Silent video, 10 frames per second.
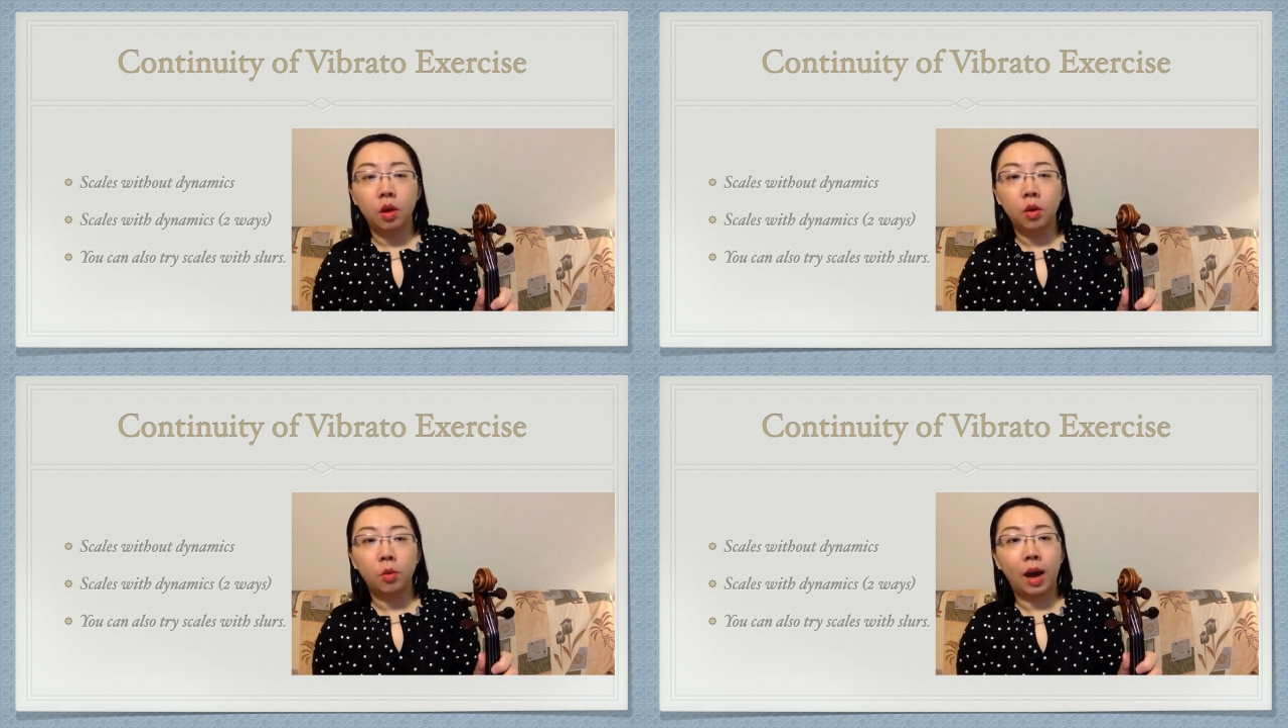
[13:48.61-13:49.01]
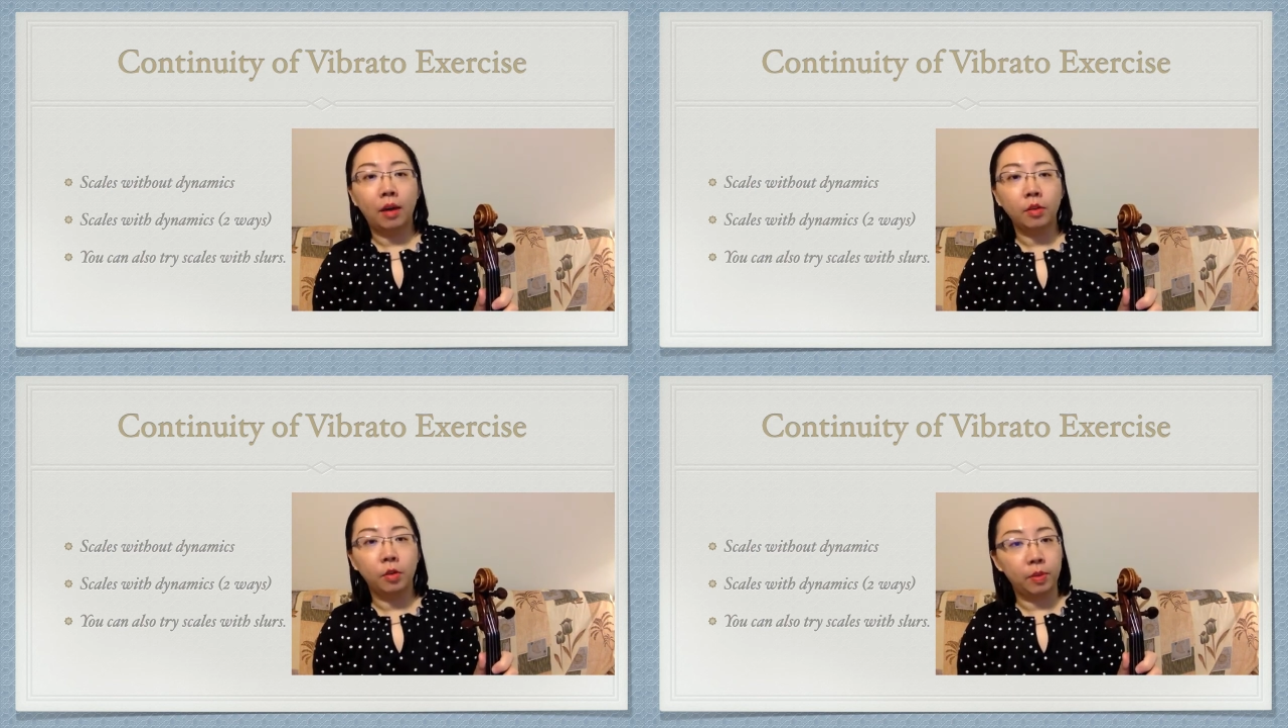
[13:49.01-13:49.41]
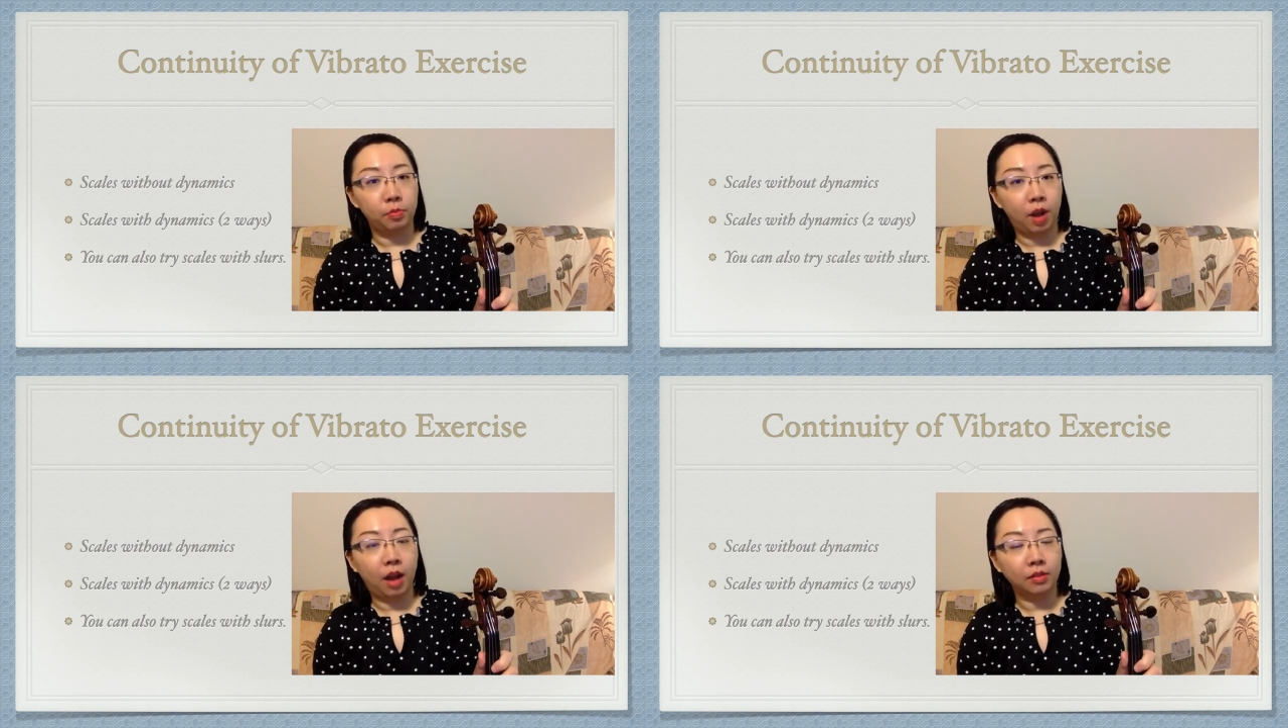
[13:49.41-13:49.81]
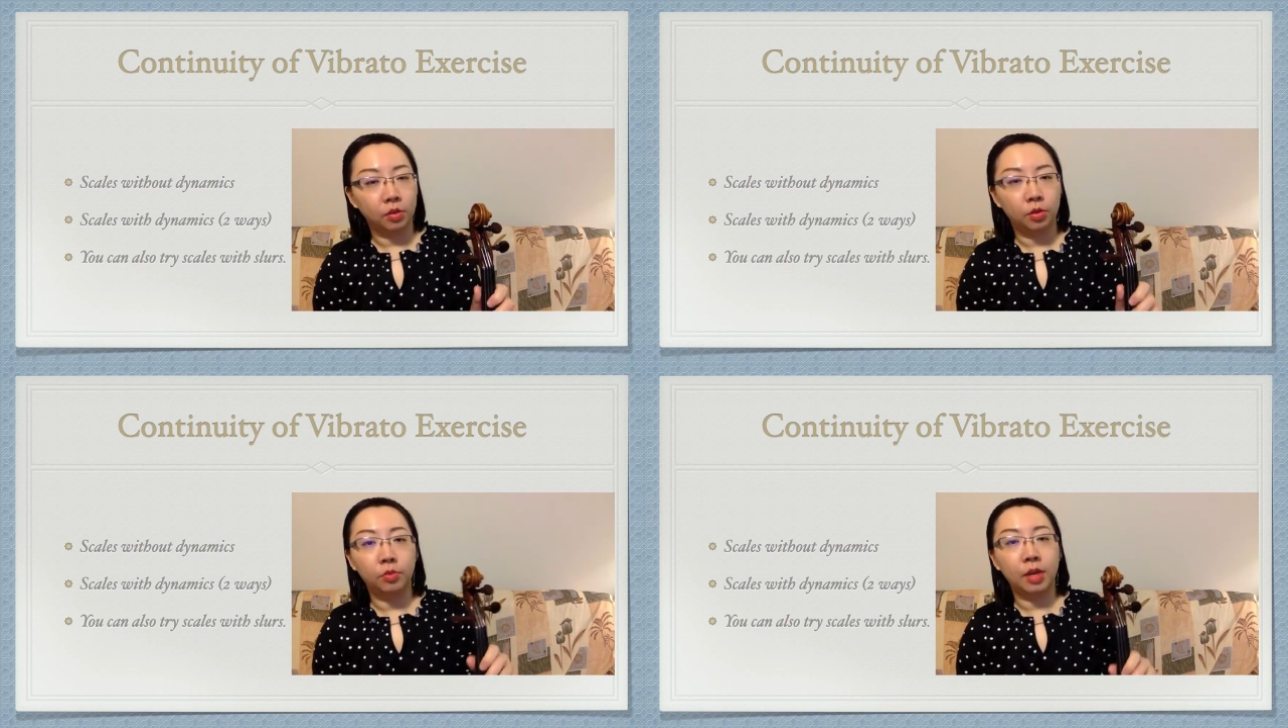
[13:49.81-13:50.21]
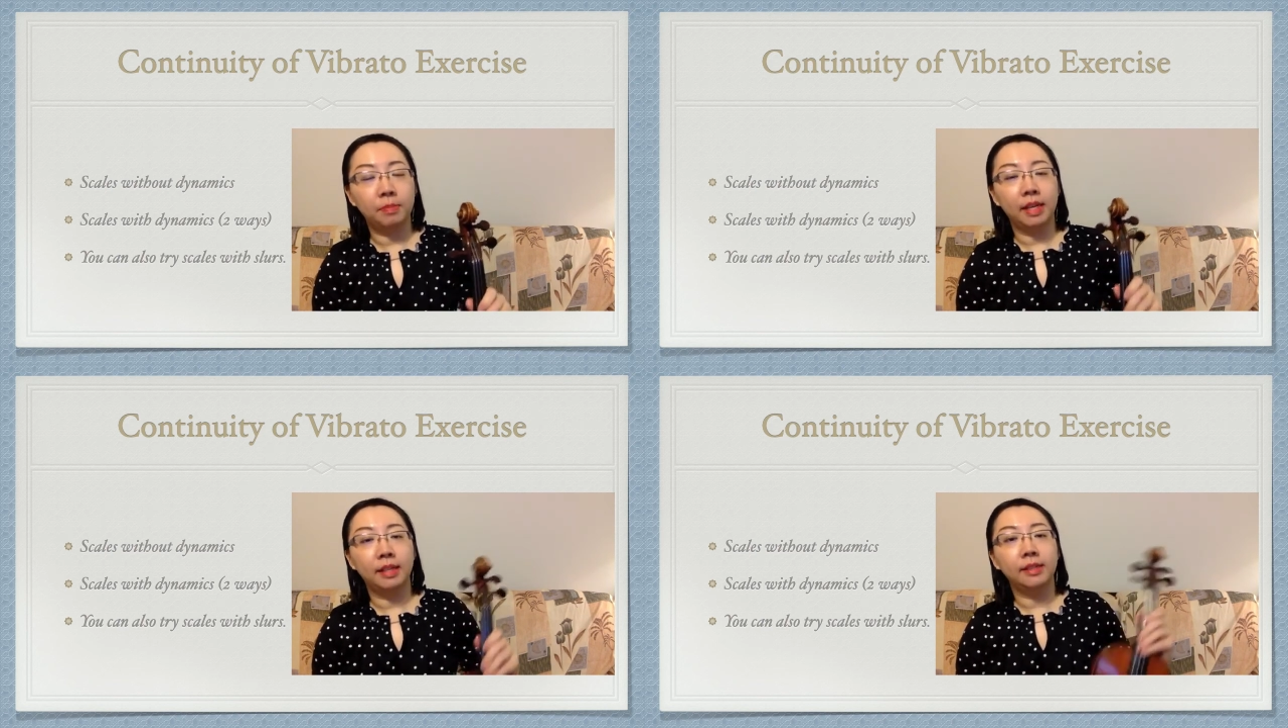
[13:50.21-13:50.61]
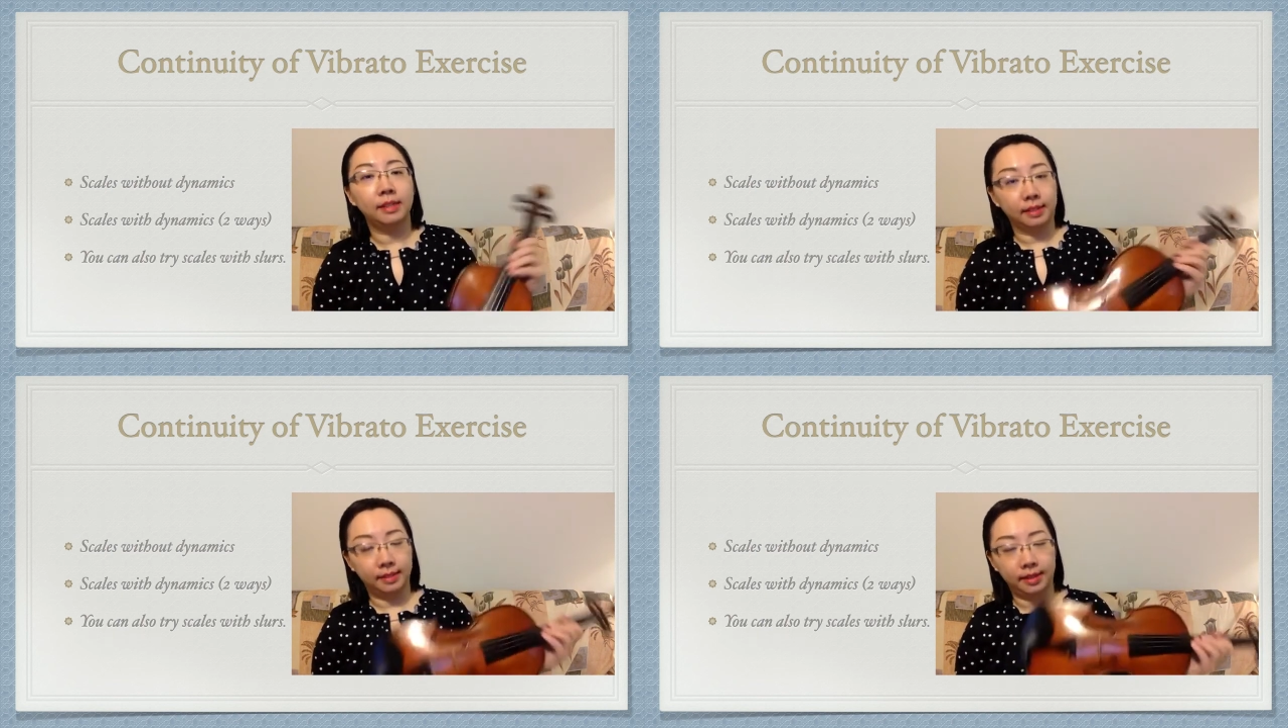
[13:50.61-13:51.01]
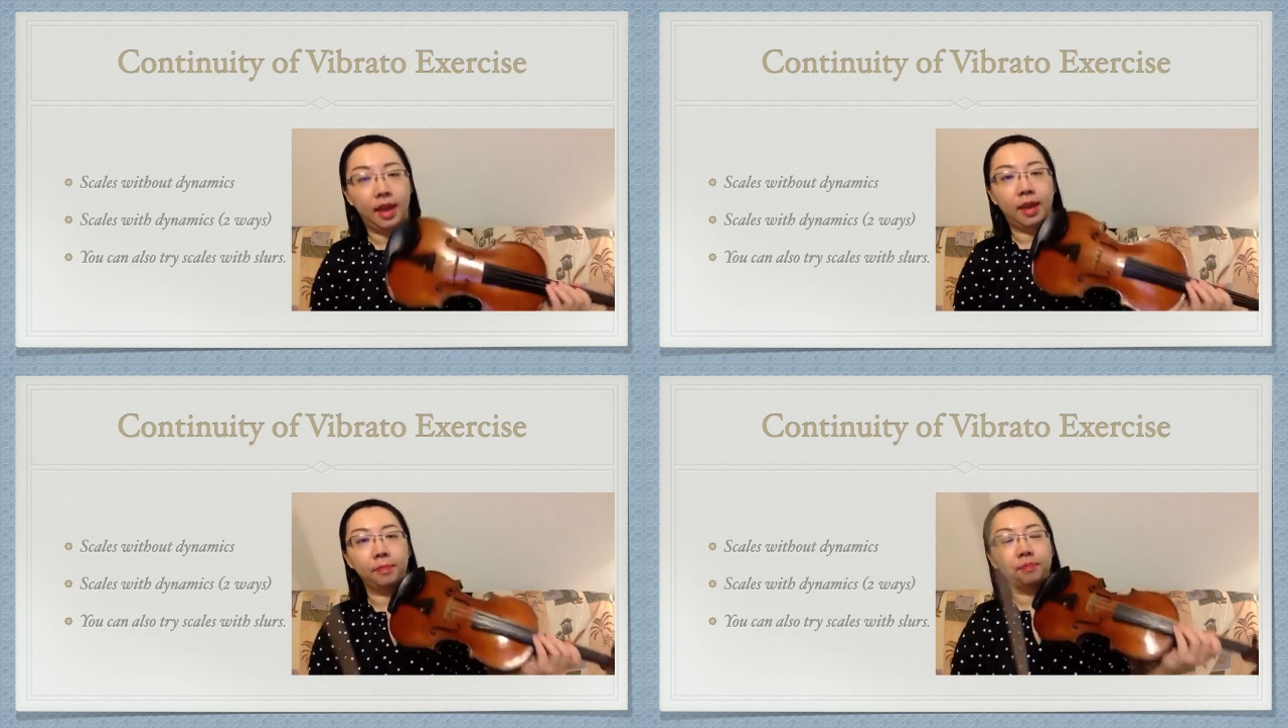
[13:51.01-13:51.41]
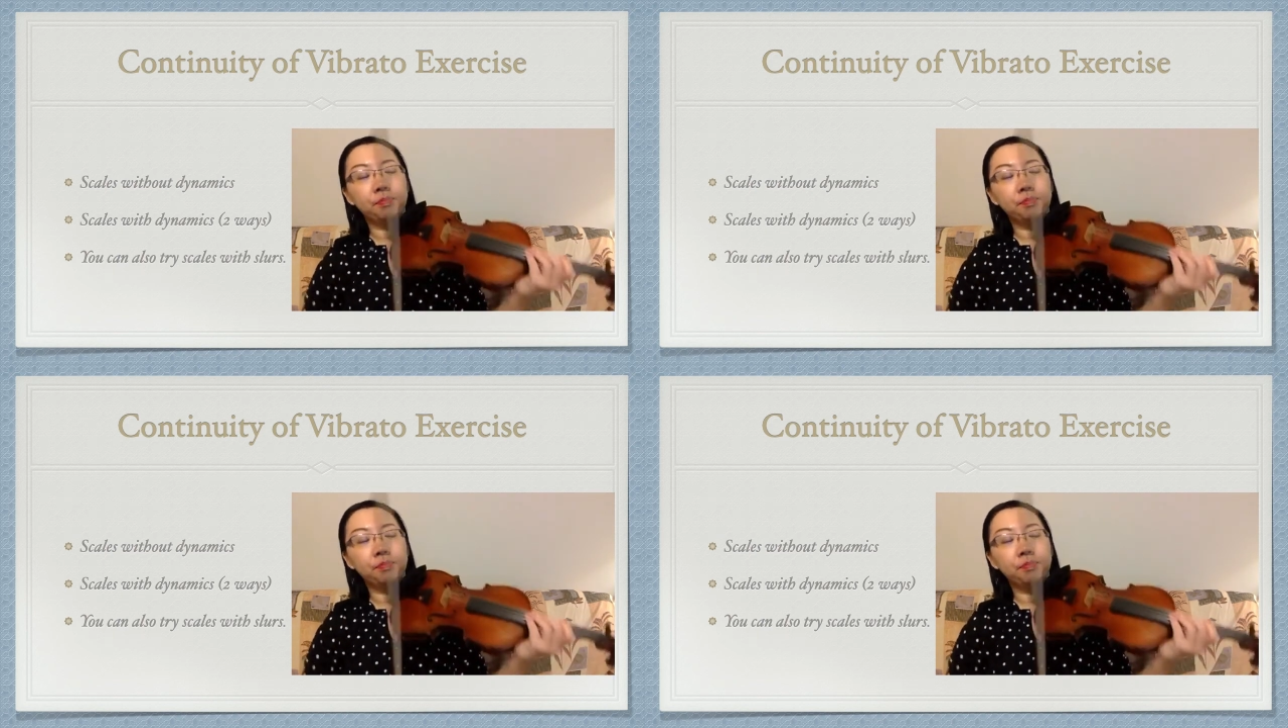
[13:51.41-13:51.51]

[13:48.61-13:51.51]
while your vibrato remains the same.